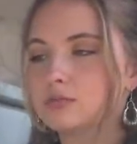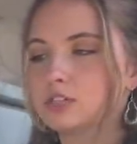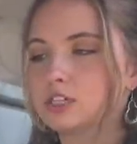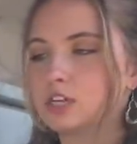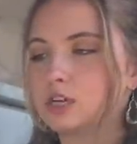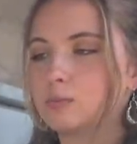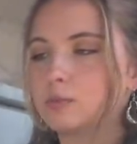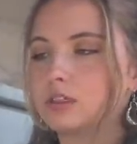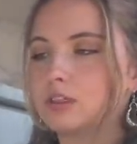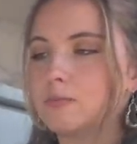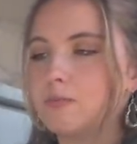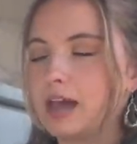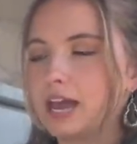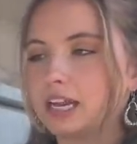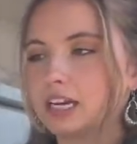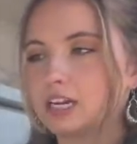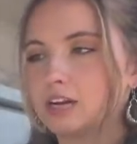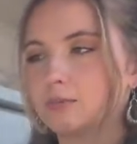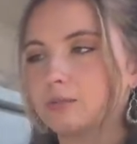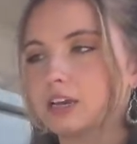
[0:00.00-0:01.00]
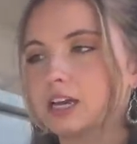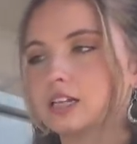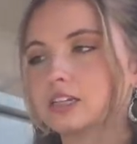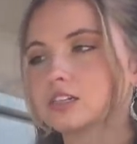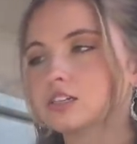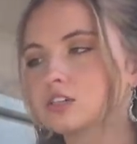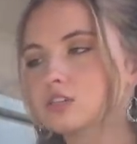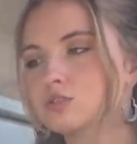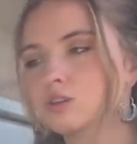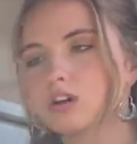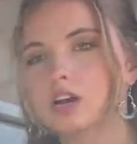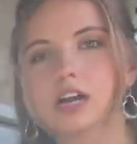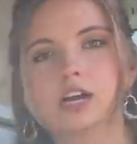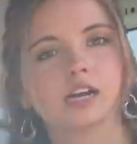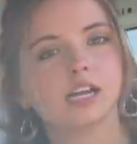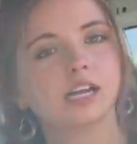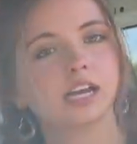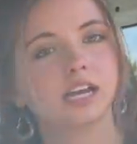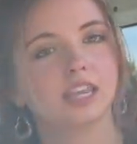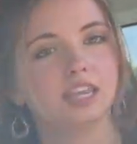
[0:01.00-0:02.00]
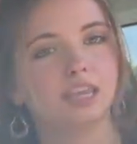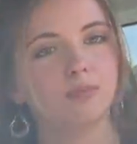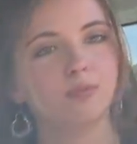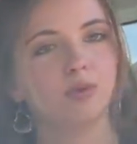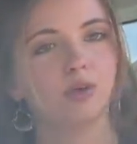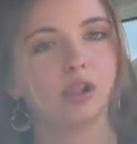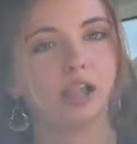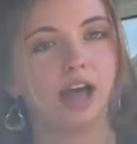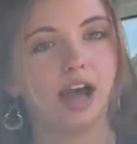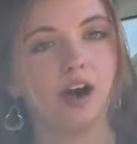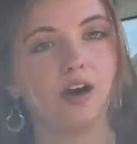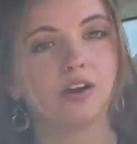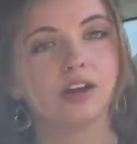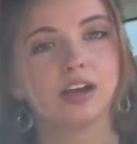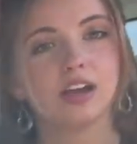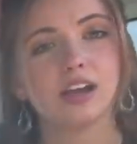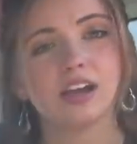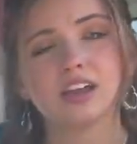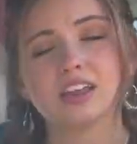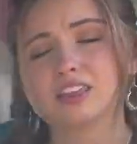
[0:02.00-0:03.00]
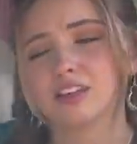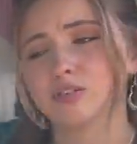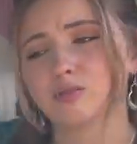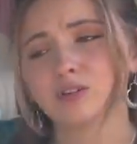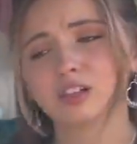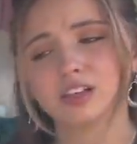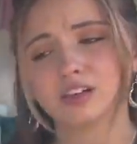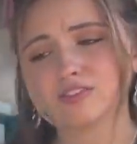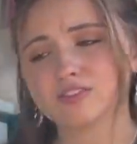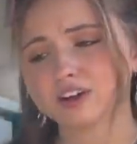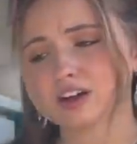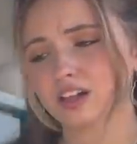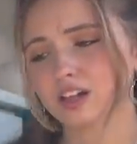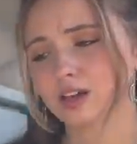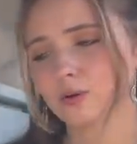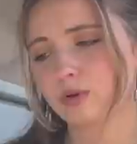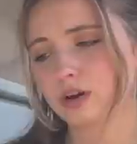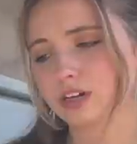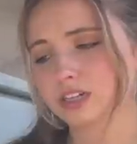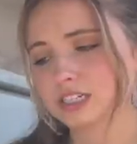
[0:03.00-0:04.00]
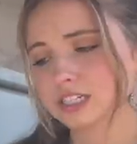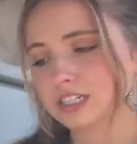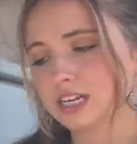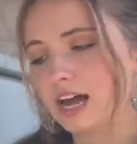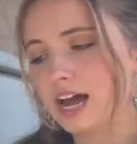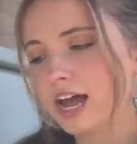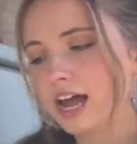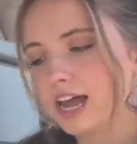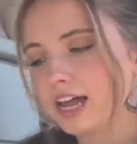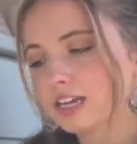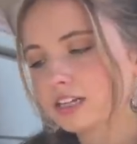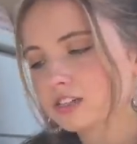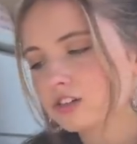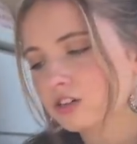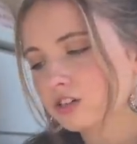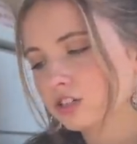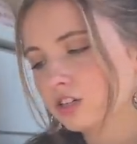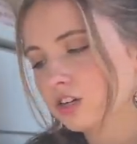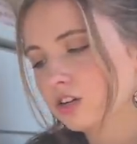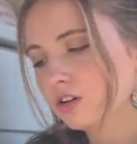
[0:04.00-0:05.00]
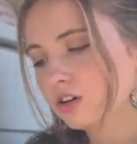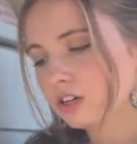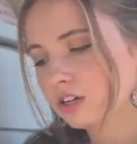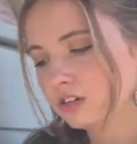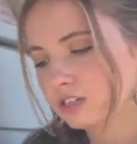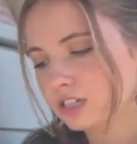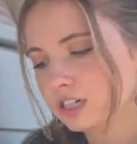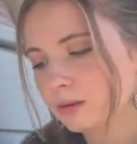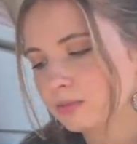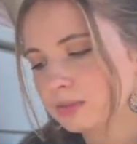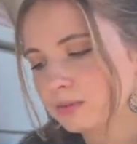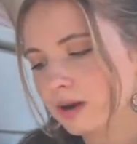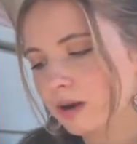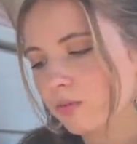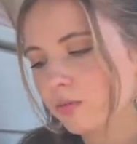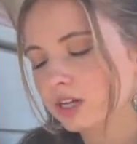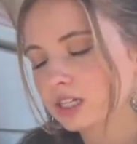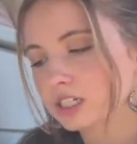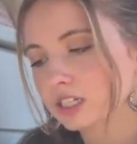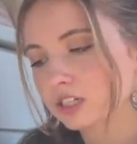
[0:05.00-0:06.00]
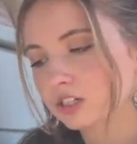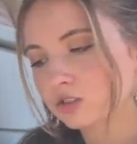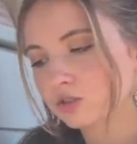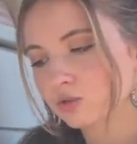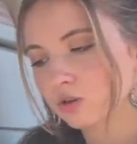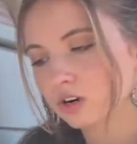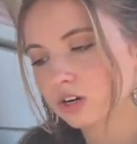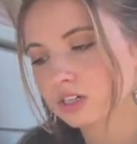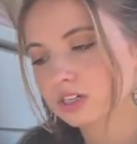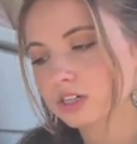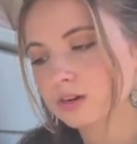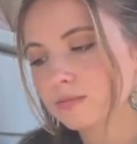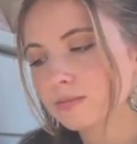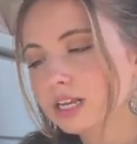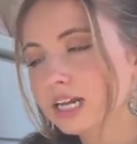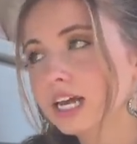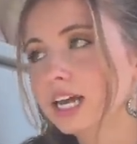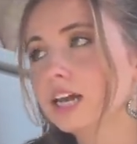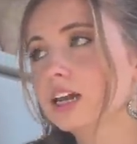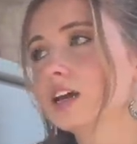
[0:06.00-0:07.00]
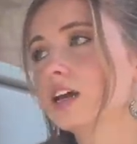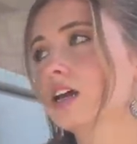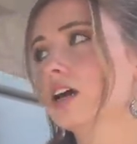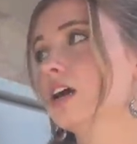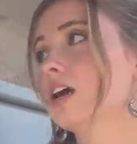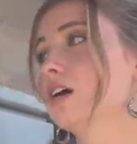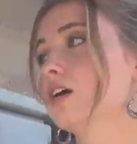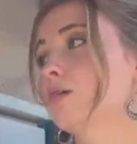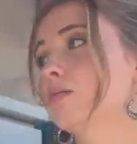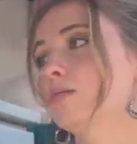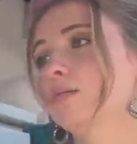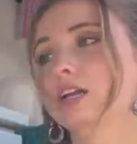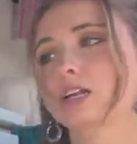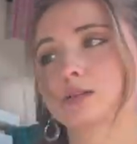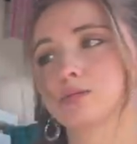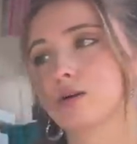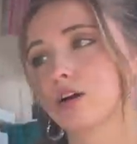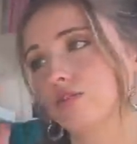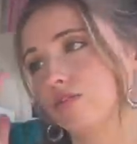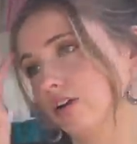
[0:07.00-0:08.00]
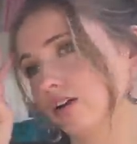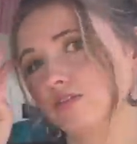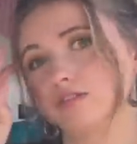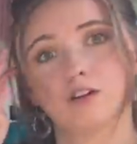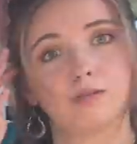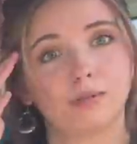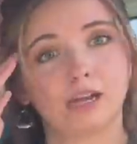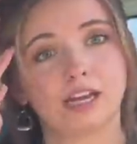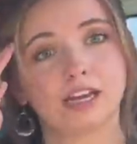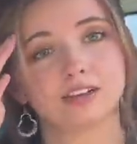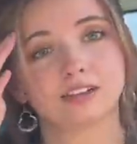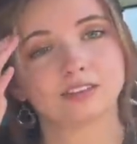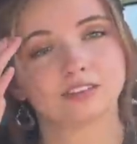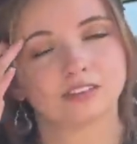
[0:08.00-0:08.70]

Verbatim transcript: So you put the magnet up against the drawer and they pull out. They're really fairly well sized. I'll show you close-ups about what's in the drawers in a minute, but it's perfect for me.